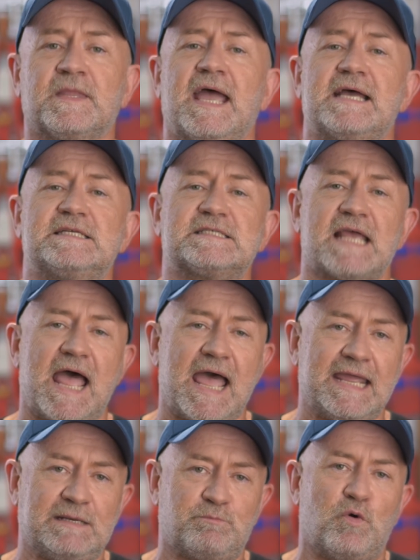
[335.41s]
has
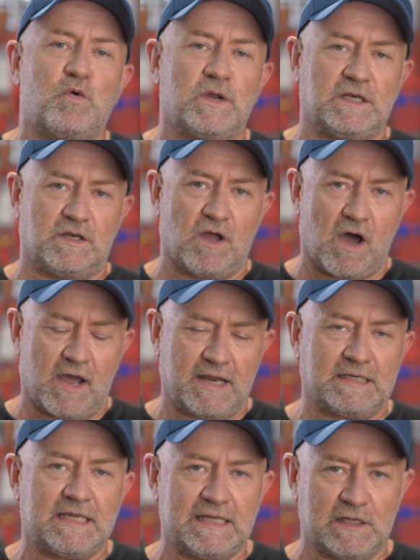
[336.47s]

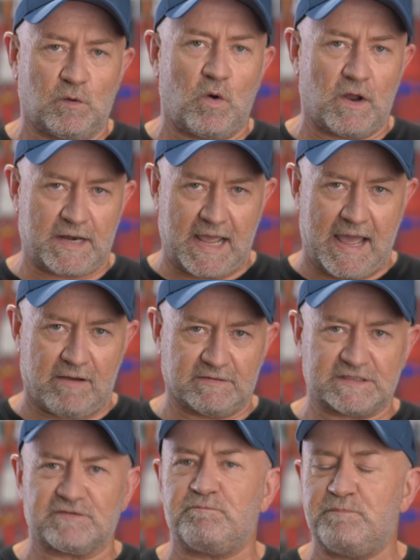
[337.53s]
8.9 kilowatt
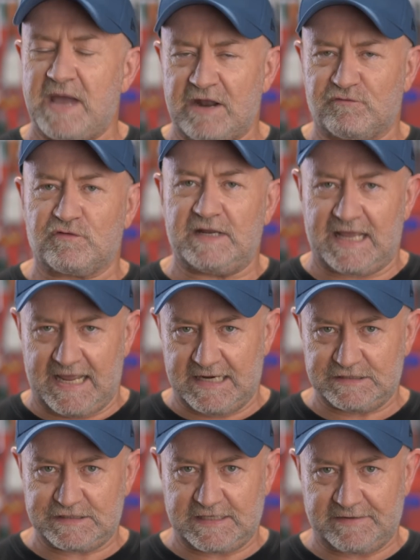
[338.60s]
hours of battery
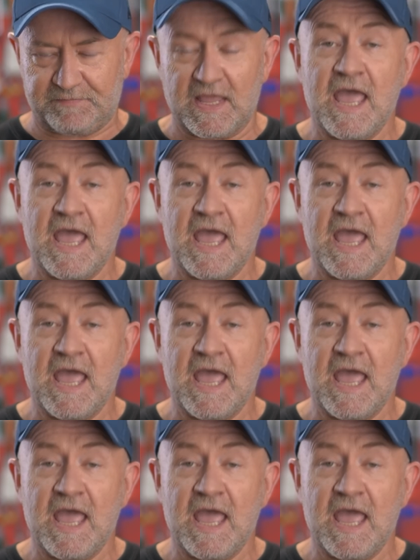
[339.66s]
energy.